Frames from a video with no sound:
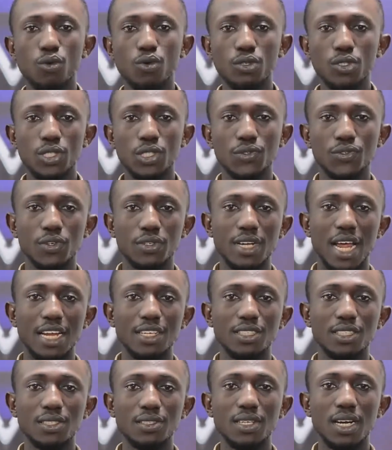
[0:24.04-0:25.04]
good news for
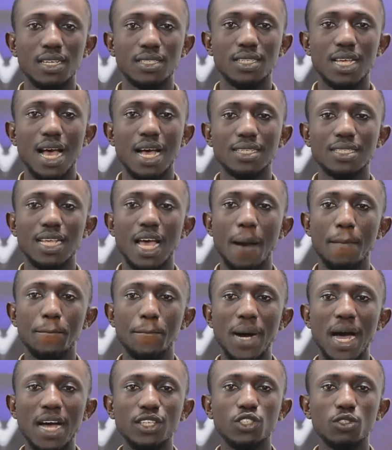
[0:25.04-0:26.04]
Nigerians as
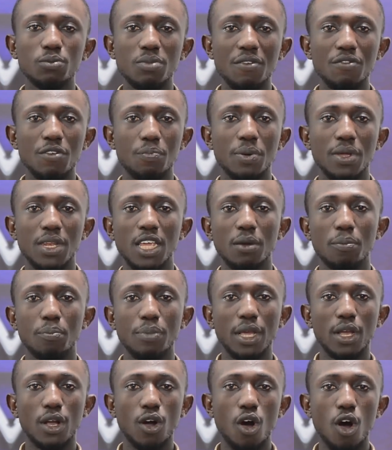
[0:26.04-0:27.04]
Amaju
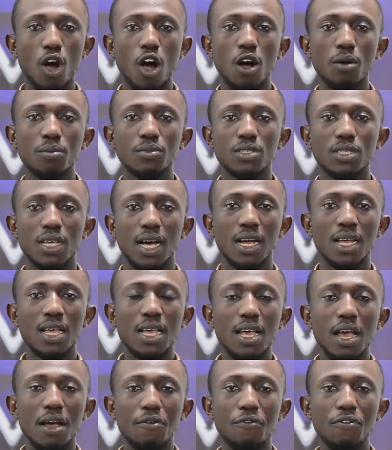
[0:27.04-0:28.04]
Mevipinik becomes a
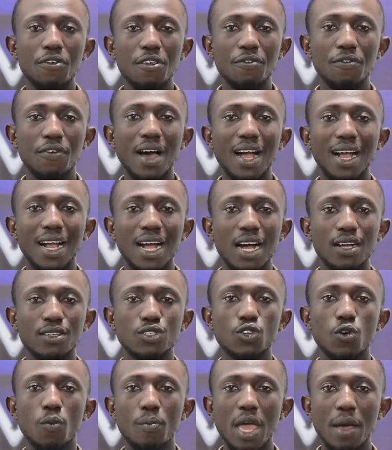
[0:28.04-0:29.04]
FIFA
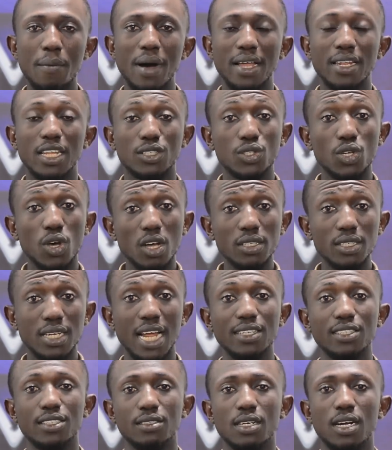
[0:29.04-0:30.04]
Council member, the 3rd
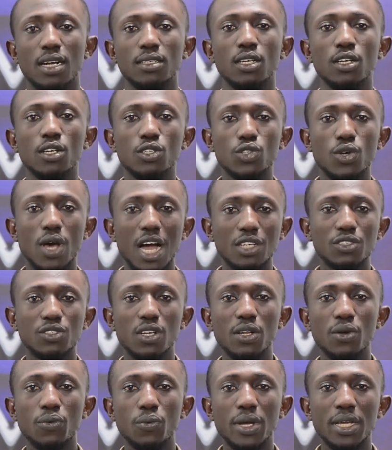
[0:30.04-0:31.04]
Nigerian to
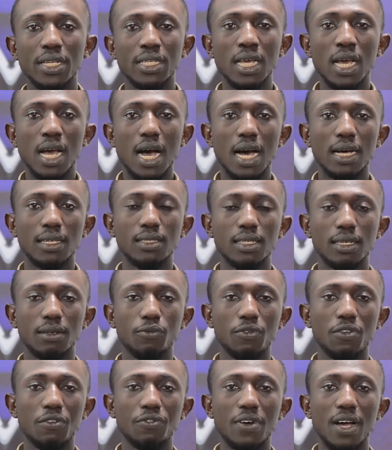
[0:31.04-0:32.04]
actually win the
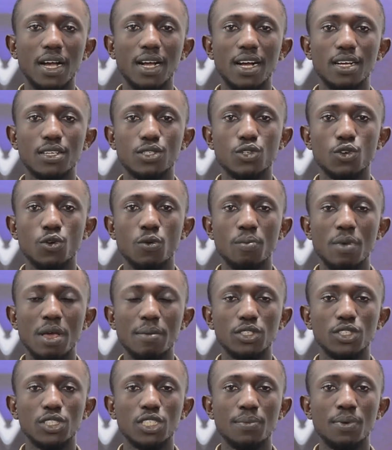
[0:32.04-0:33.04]
FIFA Council
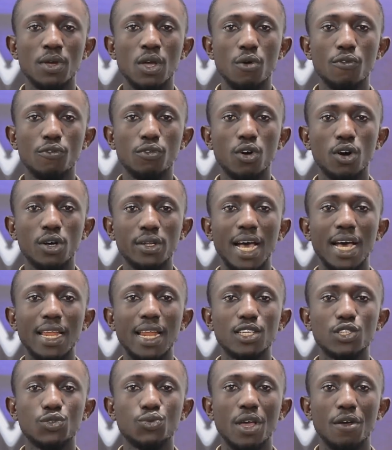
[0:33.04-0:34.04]
membership. We got
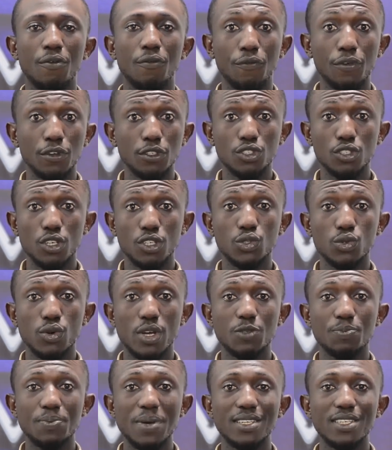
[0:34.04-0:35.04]
that as well. Fixtures
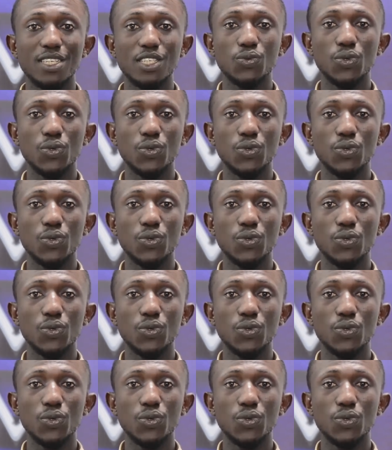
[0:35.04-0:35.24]
to expect